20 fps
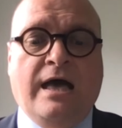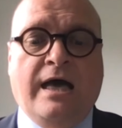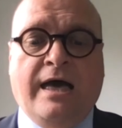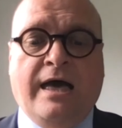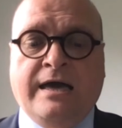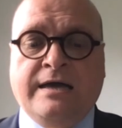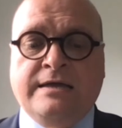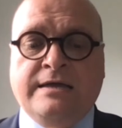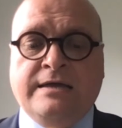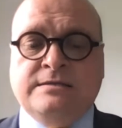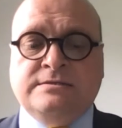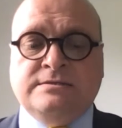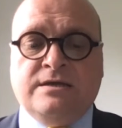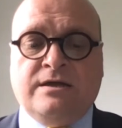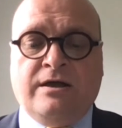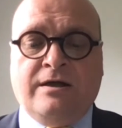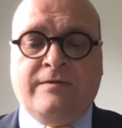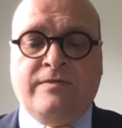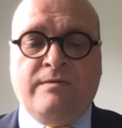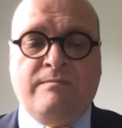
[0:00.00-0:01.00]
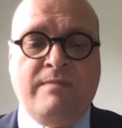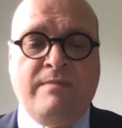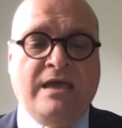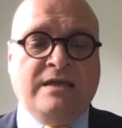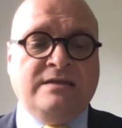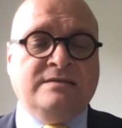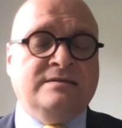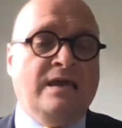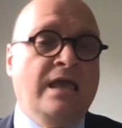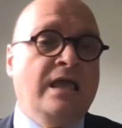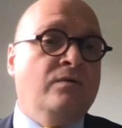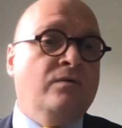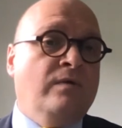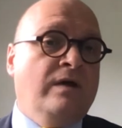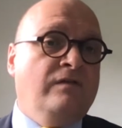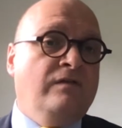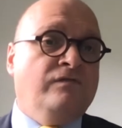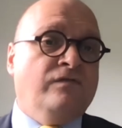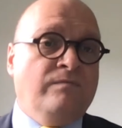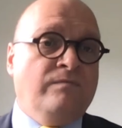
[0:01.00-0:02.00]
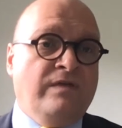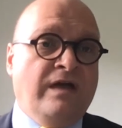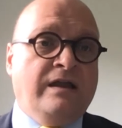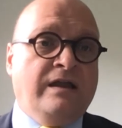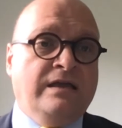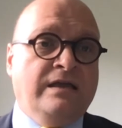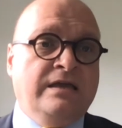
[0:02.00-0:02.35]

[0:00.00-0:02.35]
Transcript: And the main takeaway from that